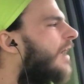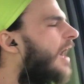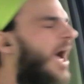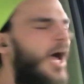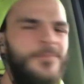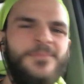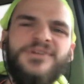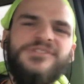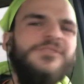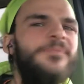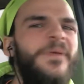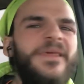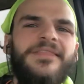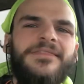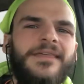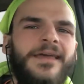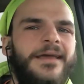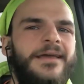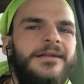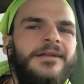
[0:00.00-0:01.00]
must be
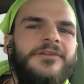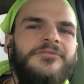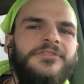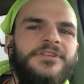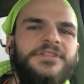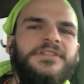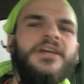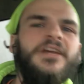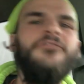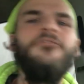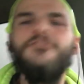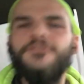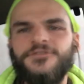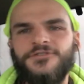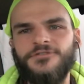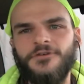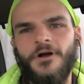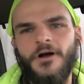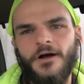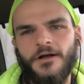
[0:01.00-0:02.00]
thinking of a different
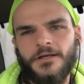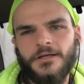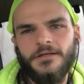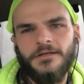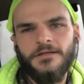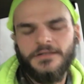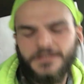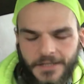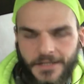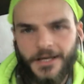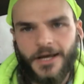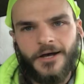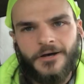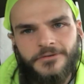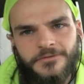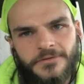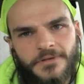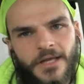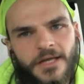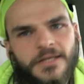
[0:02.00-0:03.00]
truck. You know,
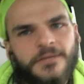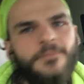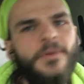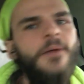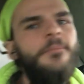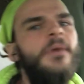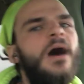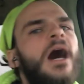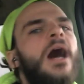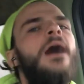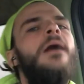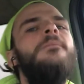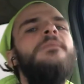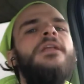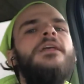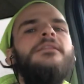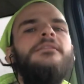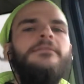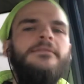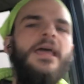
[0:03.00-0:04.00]
like my mom,
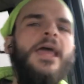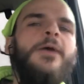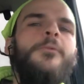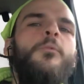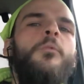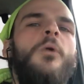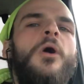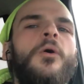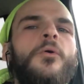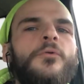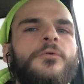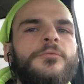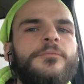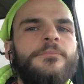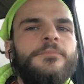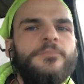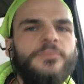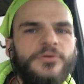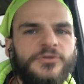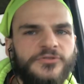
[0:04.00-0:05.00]
like they won't
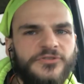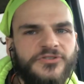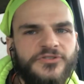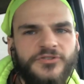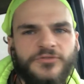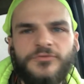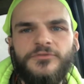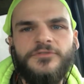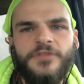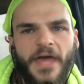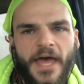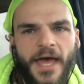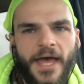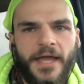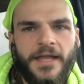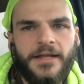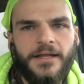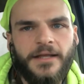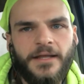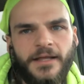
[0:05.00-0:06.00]
pursue that.
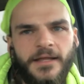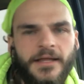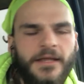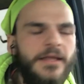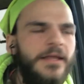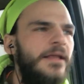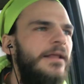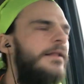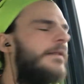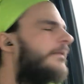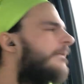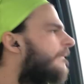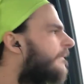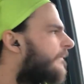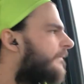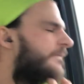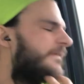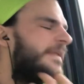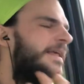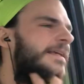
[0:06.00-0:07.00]

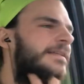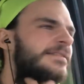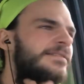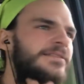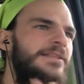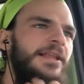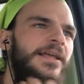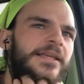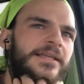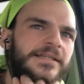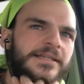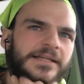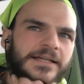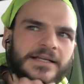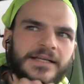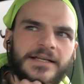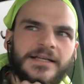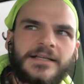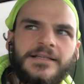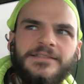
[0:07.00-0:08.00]
It's like
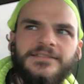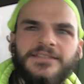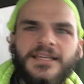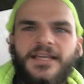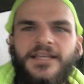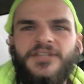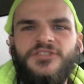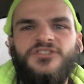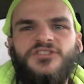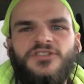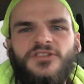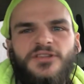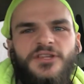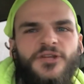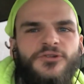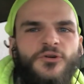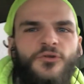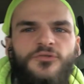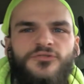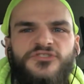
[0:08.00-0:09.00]
a
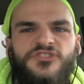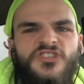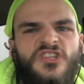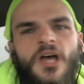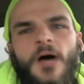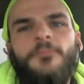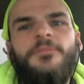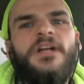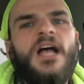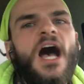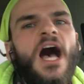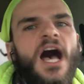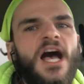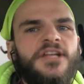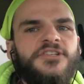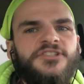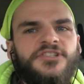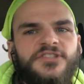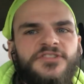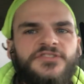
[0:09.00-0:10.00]
little
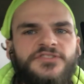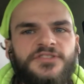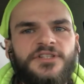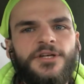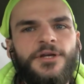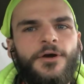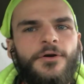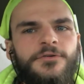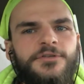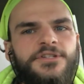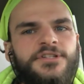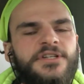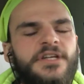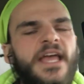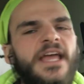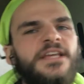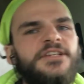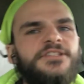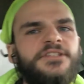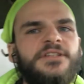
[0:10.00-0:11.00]
subconscious
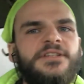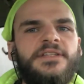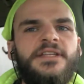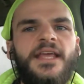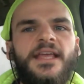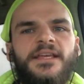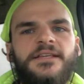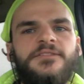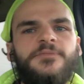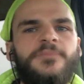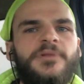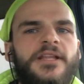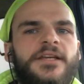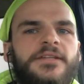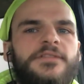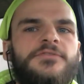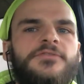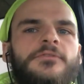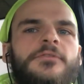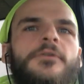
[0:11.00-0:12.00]
negotiation takes
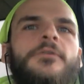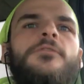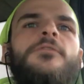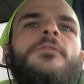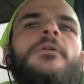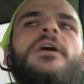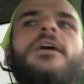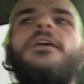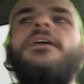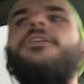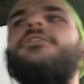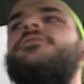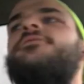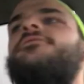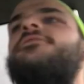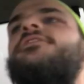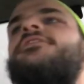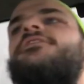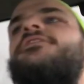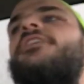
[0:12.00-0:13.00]
place real quick, and you
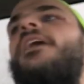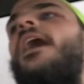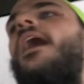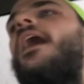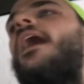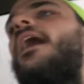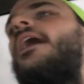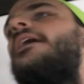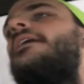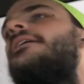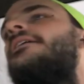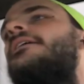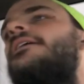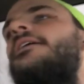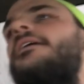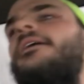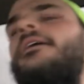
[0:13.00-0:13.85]
decide